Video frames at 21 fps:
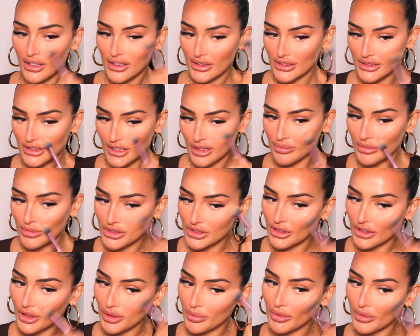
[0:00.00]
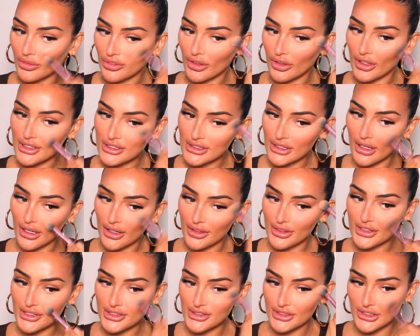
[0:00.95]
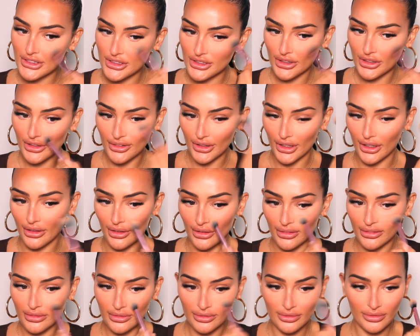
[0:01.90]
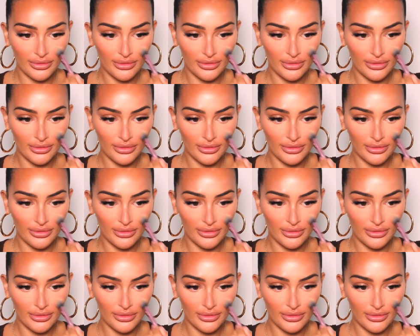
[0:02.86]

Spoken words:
skin was looking before I started this tutorial?